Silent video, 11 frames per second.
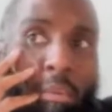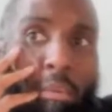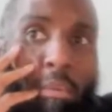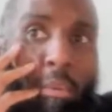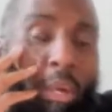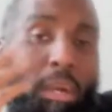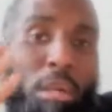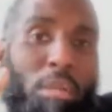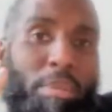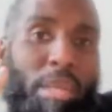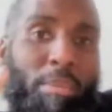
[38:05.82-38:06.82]
where are
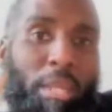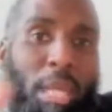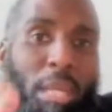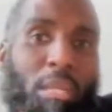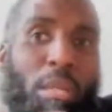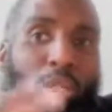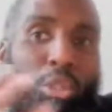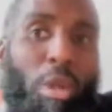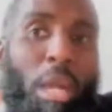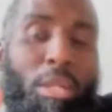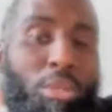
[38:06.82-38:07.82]
the people that are
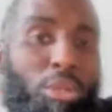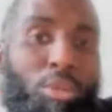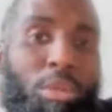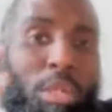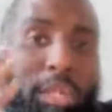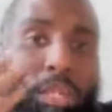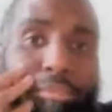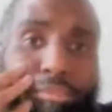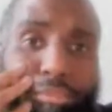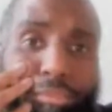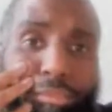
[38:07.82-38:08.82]
trying to do good?
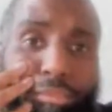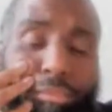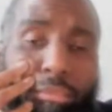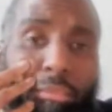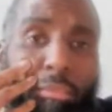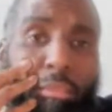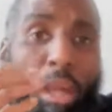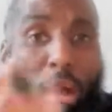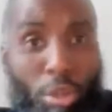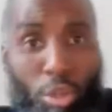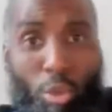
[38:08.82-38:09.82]

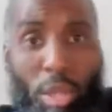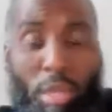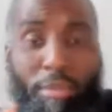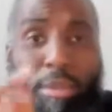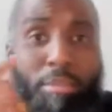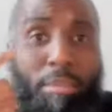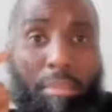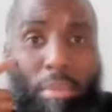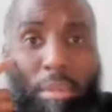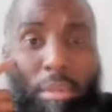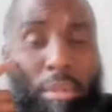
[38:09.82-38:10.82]
Are you one of them?
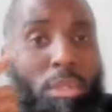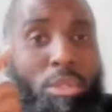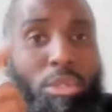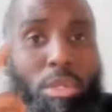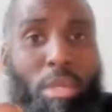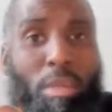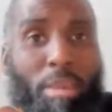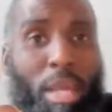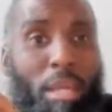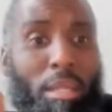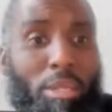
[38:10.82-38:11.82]
Or are you sitting
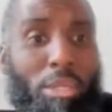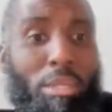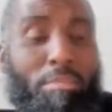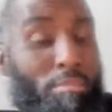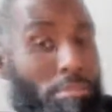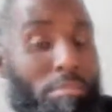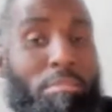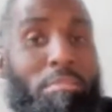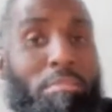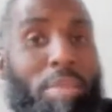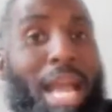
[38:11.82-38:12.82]
back and just
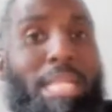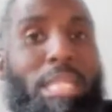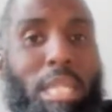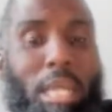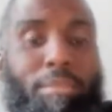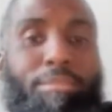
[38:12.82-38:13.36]
asking?